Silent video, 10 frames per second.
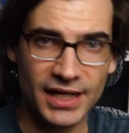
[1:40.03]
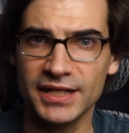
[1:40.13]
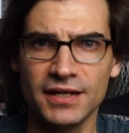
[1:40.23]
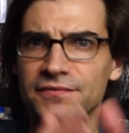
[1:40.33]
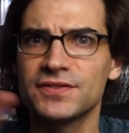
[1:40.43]

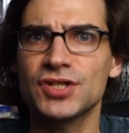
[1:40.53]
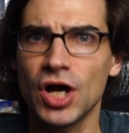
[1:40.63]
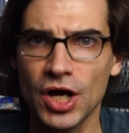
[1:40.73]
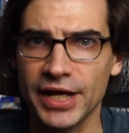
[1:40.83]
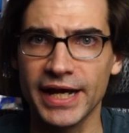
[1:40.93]
enough
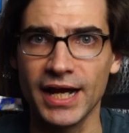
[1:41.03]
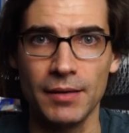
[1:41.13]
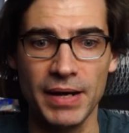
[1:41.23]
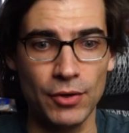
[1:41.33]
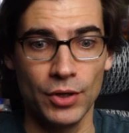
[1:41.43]
talking
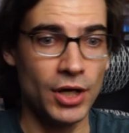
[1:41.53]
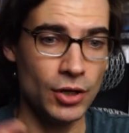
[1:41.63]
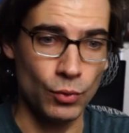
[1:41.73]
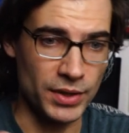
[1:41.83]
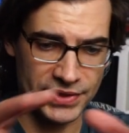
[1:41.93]
about
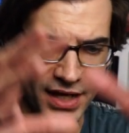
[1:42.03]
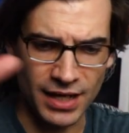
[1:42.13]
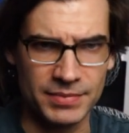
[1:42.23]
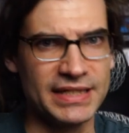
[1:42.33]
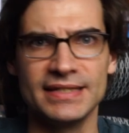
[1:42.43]
what the
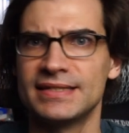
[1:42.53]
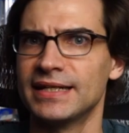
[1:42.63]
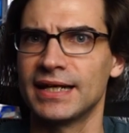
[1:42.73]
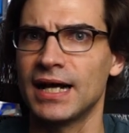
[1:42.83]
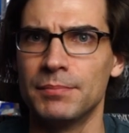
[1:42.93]
hobby is
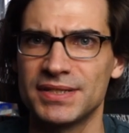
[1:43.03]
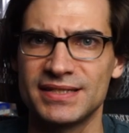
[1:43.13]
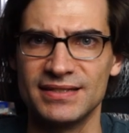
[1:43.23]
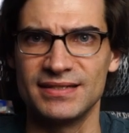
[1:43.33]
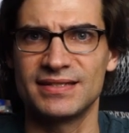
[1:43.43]
and
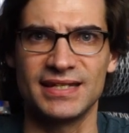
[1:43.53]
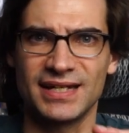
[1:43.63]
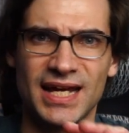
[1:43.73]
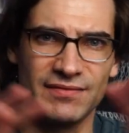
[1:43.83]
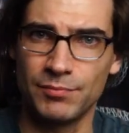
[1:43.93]
encompasses
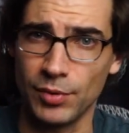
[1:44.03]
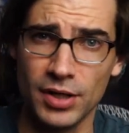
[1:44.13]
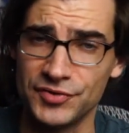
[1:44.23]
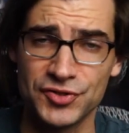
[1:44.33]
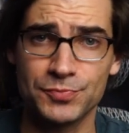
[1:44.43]
and kind of
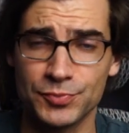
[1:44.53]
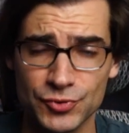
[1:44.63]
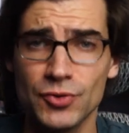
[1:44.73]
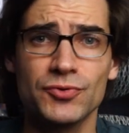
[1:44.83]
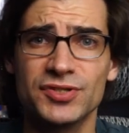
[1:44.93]
broad
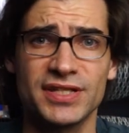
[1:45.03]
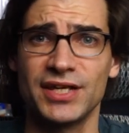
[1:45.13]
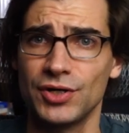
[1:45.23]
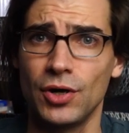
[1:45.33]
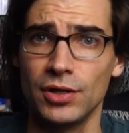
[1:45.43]
strokes
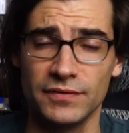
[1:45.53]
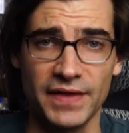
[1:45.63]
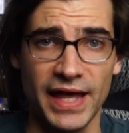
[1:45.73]
and all of